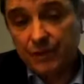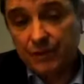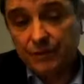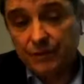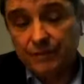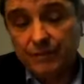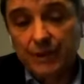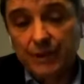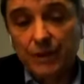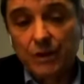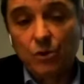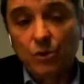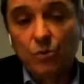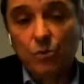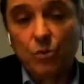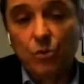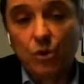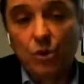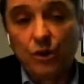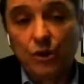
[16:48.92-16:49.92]
You know,
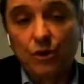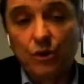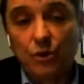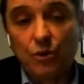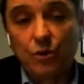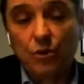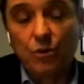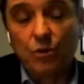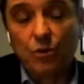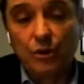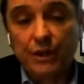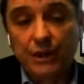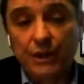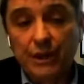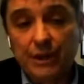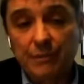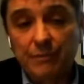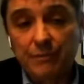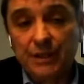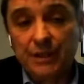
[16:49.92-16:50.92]
one
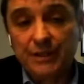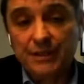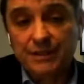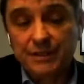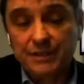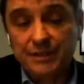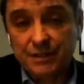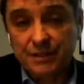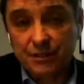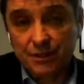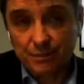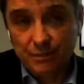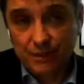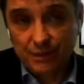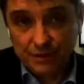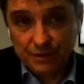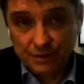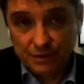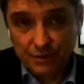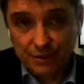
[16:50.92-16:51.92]
OEM has
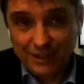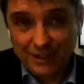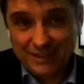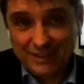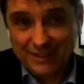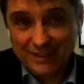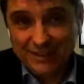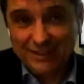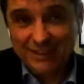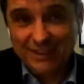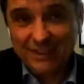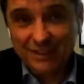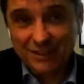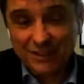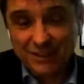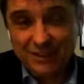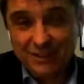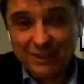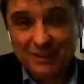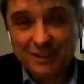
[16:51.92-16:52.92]
determined to exit the
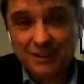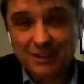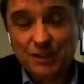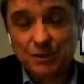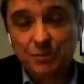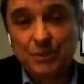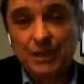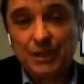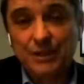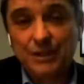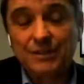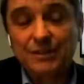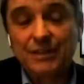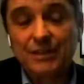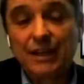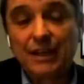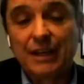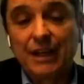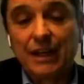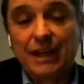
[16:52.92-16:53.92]
engine leasing space,
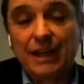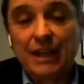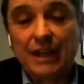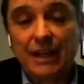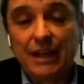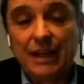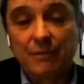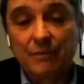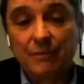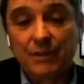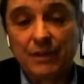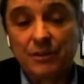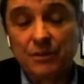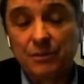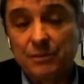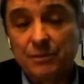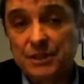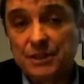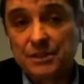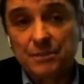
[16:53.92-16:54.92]
and it
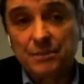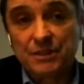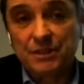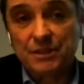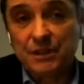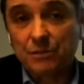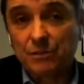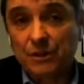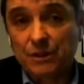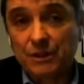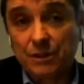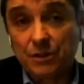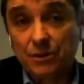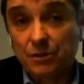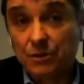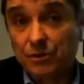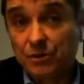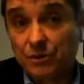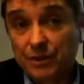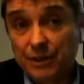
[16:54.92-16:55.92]
remains to be seen what the
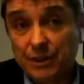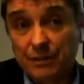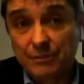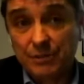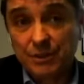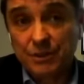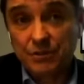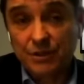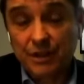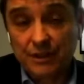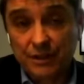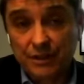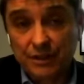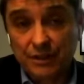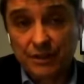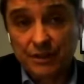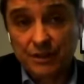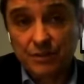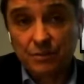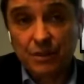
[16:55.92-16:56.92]
other OEM
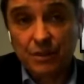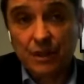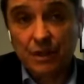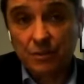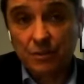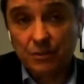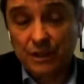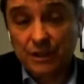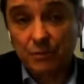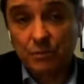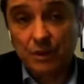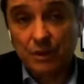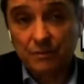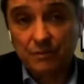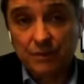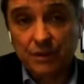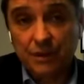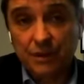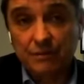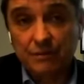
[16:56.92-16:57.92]
strategies, how they will
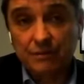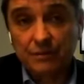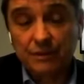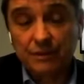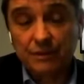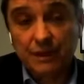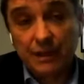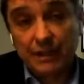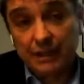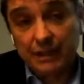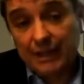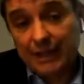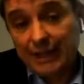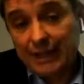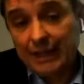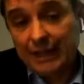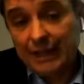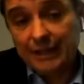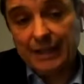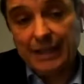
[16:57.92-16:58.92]
evolve. And
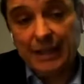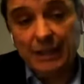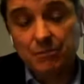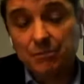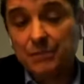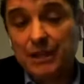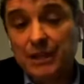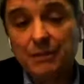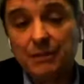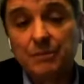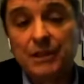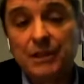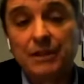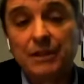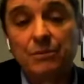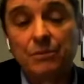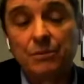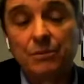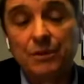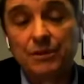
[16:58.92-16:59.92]
again, that may
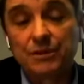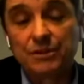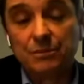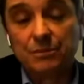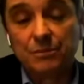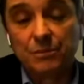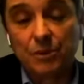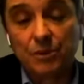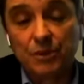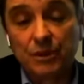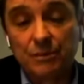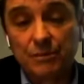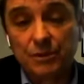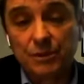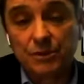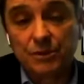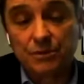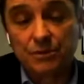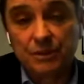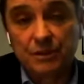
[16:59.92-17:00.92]
be where some more
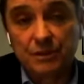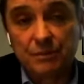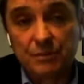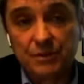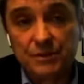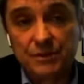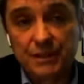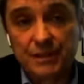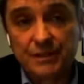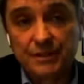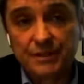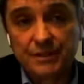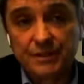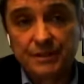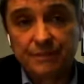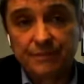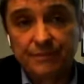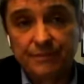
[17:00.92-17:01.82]
opportunity presents.